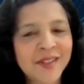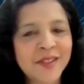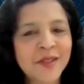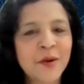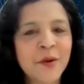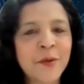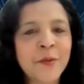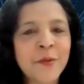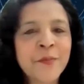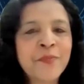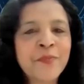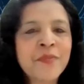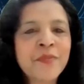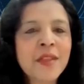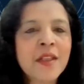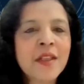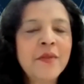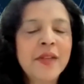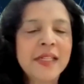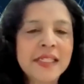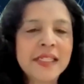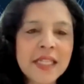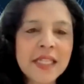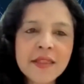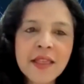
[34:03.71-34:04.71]
So
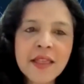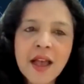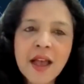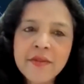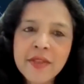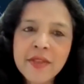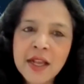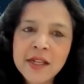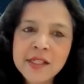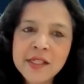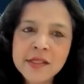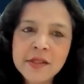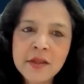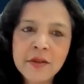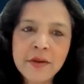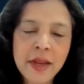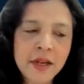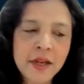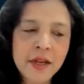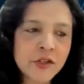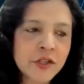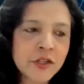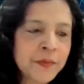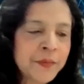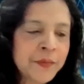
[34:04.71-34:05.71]
we see that that's the
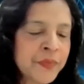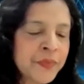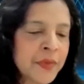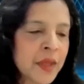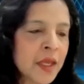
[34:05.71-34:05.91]
range.